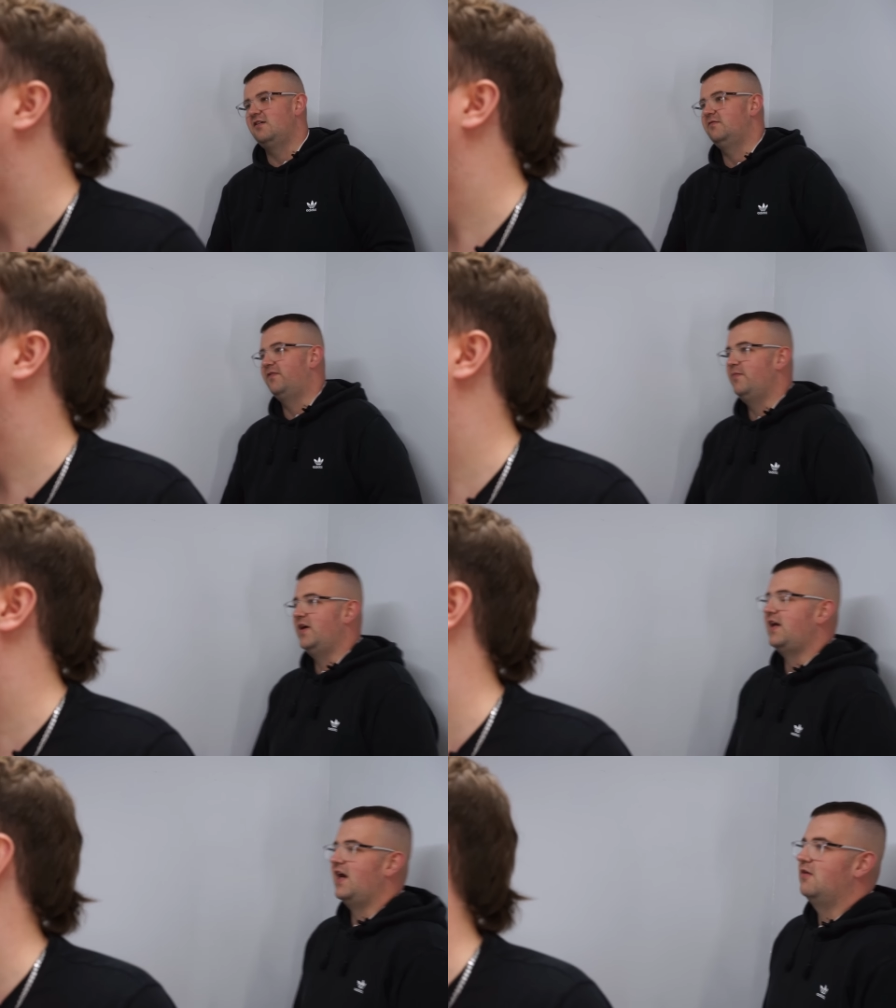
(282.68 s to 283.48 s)
For
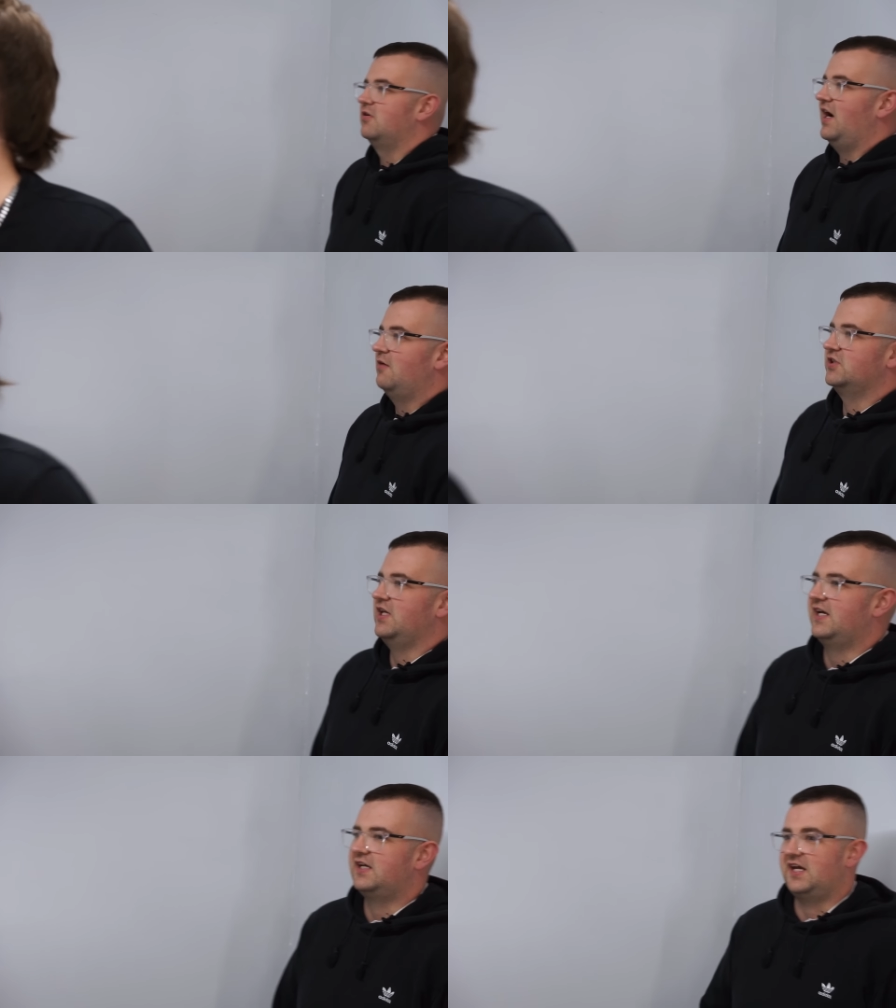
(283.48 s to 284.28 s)
me, I, I was
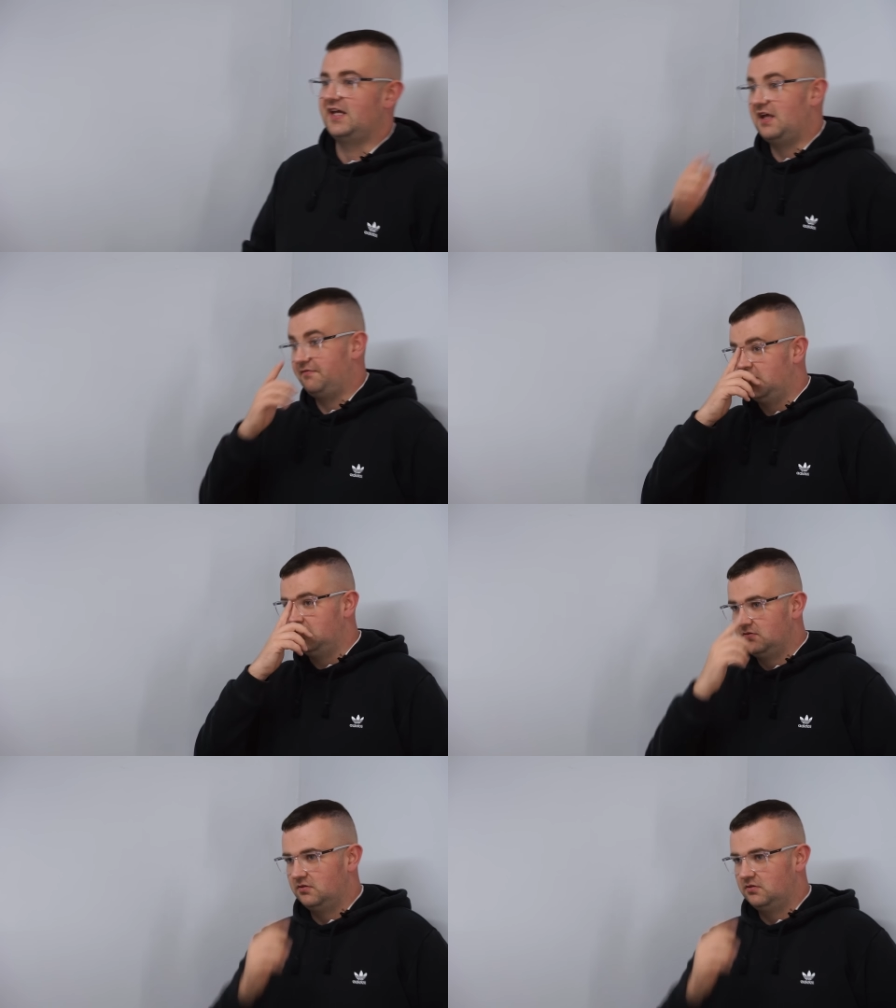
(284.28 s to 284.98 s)
like eleven,